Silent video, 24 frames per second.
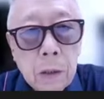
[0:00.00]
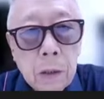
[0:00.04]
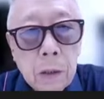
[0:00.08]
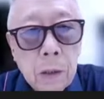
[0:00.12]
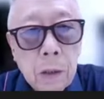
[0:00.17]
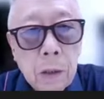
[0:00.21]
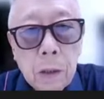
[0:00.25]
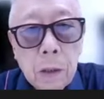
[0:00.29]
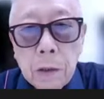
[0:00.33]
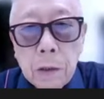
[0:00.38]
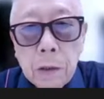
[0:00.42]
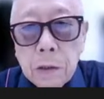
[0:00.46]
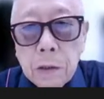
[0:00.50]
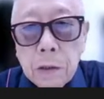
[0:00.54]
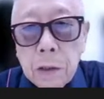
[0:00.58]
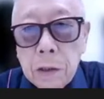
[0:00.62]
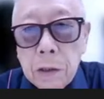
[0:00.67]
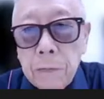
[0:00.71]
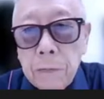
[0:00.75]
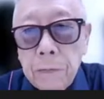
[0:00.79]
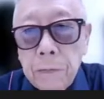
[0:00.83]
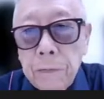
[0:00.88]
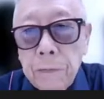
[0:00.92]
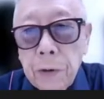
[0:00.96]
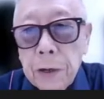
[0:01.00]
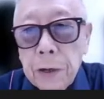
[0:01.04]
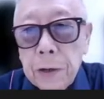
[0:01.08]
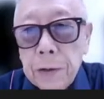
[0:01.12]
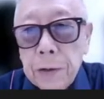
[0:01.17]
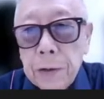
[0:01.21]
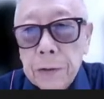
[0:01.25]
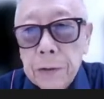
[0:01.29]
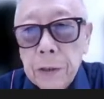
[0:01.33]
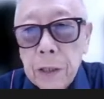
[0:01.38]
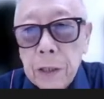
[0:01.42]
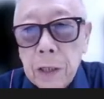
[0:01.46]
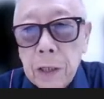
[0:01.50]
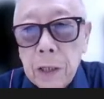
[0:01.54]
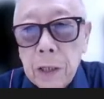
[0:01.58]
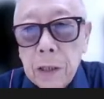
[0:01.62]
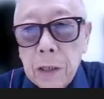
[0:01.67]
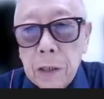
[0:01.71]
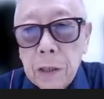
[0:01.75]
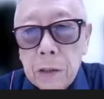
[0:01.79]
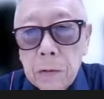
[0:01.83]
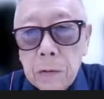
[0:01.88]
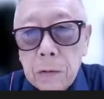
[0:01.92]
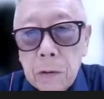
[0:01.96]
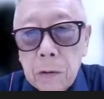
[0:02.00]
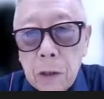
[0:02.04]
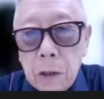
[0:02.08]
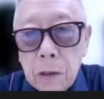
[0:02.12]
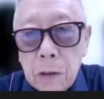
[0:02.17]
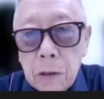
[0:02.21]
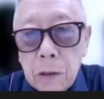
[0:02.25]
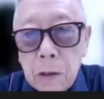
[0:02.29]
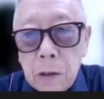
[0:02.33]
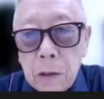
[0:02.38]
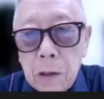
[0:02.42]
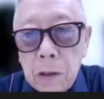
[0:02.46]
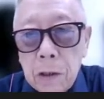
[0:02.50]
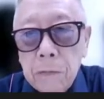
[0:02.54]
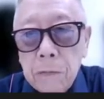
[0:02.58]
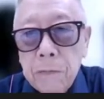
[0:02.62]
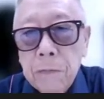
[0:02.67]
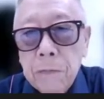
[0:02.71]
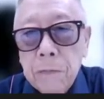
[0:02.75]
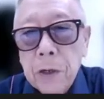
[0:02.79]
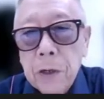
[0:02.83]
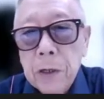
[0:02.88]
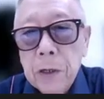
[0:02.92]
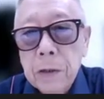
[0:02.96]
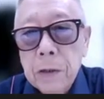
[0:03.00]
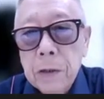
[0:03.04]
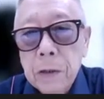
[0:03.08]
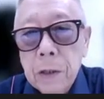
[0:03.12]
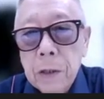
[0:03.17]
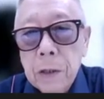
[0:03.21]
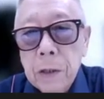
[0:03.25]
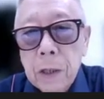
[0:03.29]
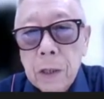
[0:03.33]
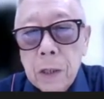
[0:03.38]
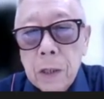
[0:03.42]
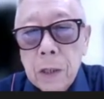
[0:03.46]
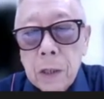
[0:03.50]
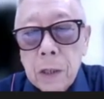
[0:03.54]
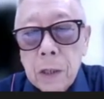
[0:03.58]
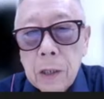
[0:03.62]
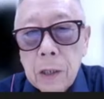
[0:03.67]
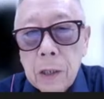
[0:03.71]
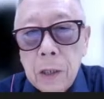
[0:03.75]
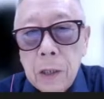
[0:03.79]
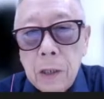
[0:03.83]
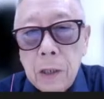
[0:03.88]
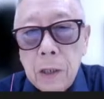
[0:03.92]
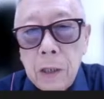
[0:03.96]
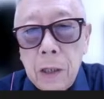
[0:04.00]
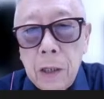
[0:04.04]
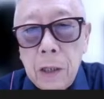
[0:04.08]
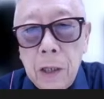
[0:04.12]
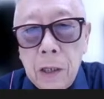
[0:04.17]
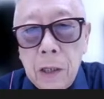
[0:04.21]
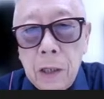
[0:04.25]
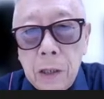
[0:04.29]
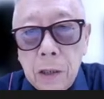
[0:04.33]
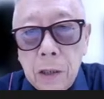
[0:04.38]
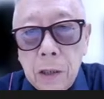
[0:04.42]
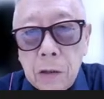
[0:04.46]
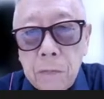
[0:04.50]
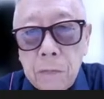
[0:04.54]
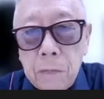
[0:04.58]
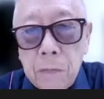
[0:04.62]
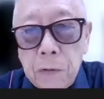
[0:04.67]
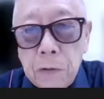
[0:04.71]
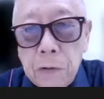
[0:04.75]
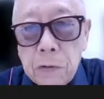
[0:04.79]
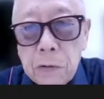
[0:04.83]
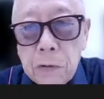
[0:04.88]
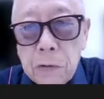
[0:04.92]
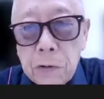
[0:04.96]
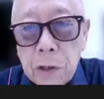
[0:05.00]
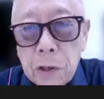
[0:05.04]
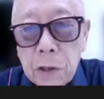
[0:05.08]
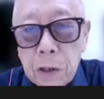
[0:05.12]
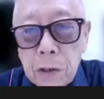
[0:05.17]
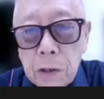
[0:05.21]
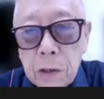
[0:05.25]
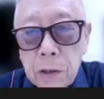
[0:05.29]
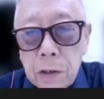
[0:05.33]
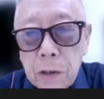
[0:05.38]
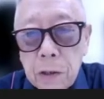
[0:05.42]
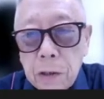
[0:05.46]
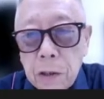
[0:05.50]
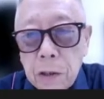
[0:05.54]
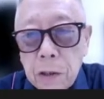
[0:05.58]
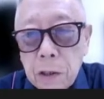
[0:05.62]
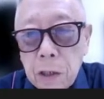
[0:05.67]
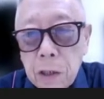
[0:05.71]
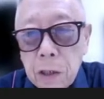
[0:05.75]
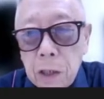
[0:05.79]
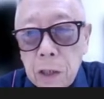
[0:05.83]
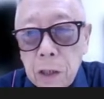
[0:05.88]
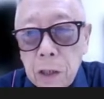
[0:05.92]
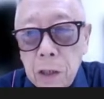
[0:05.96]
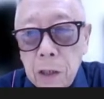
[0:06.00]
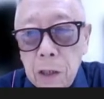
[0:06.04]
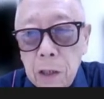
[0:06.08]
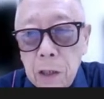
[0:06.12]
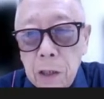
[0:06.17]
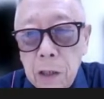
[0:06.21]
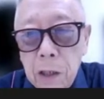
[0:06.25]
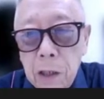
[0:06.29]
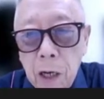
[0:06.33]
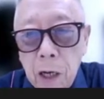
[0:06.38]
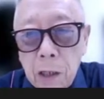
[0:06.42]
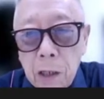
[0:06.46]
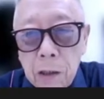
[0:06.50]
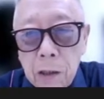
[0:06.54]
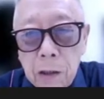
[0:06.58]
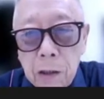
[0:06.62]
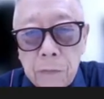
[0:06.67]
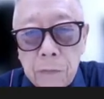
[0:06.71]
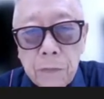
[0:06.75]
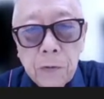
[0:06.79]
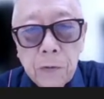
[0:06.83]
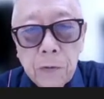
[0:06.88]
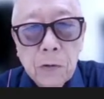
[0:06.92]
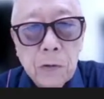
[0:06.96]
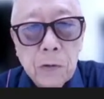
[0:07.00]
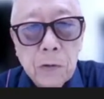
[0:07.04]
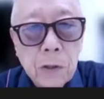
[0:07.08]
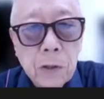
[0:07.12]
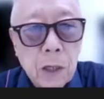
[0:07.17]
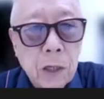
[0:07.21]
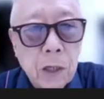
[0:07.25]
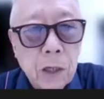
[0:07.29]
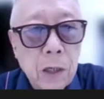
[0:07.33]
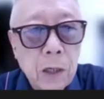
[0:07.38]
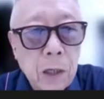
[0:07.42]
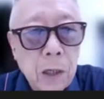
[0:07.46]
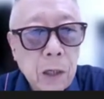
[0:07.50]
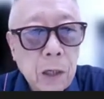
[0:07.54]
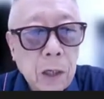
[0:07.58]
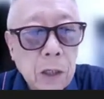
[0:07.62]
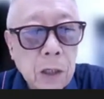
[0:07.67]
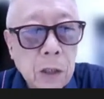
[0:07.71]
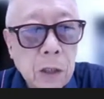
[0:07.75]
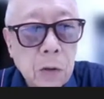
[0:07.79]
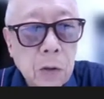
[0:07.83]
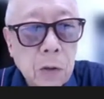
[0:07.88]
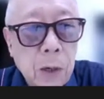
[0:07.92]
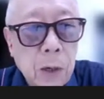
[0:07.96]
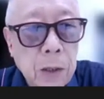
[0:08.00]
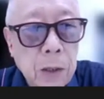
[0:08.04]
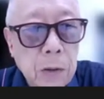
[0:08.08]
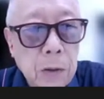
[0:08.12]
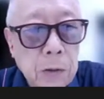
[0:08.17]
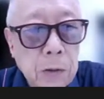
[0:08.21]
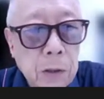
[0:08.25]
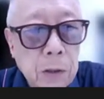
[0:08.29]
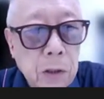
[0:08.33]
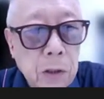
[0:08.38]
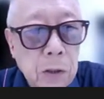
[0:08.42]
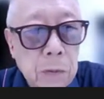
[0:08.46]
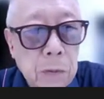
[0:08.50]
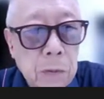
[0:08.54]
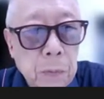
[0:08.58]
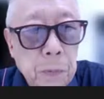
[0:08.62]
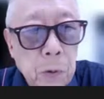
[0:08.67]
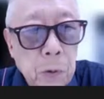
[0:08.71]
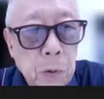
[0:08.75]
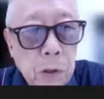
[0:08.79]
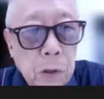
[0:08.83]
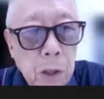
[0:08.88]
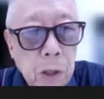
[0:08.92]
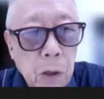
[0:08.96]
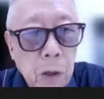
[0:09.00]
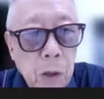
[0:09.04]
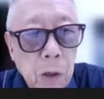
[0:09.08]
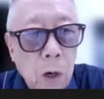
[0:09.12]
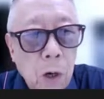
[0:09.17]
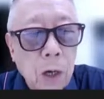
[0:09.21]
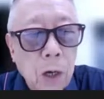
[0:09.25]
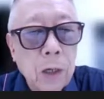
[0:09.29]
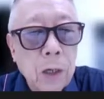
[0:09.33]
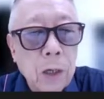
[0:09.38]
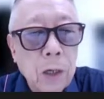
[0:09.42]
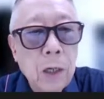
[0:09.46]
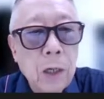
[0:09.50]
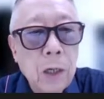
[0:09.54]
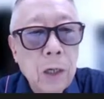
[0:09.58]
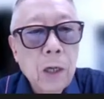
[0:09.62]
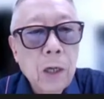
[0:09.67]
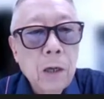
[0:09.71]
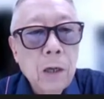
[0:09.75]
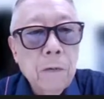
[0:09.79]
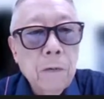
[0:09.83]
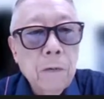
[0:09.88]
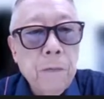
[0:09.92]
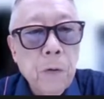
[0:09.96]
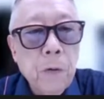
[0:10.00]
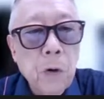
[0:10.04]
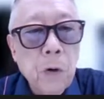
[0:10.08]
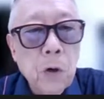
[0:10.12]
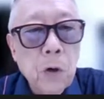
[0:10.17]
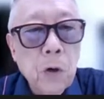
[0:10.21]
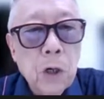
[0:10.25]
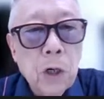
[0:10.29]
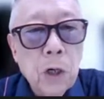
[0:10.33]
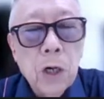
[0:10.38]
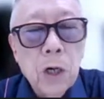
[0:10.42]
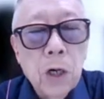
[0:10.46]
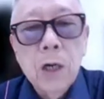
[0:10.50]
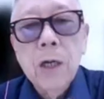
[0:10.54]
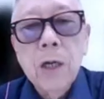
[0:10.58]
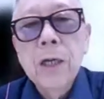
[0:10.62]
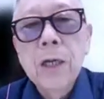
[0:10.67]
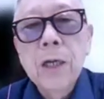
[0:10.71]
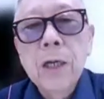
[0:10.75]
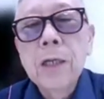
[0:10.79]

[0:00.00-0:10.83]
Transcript: And this is the fire, the kid, so-called kidney fire. Kidney yin deficiency. This is kidney yang deficiency. So I use Zi Bo Di Huang for